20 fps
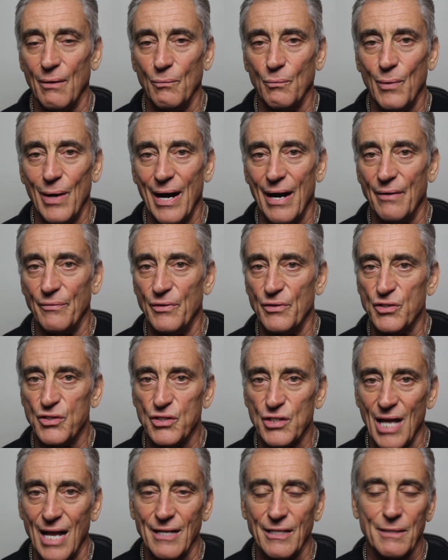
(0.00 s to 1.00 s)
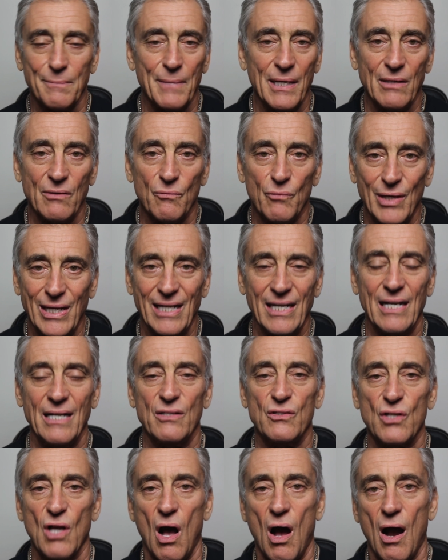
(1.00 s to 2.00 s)
where the sentiment
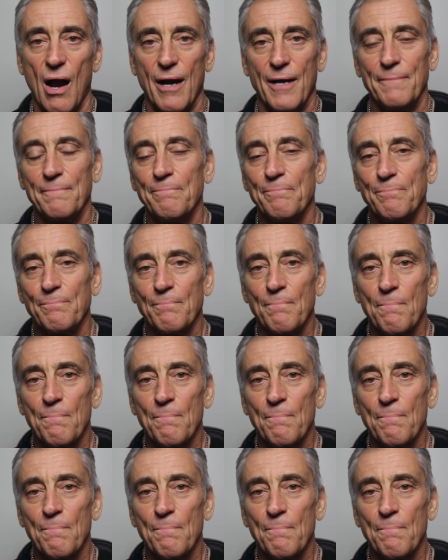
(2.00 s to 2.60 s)
readings are.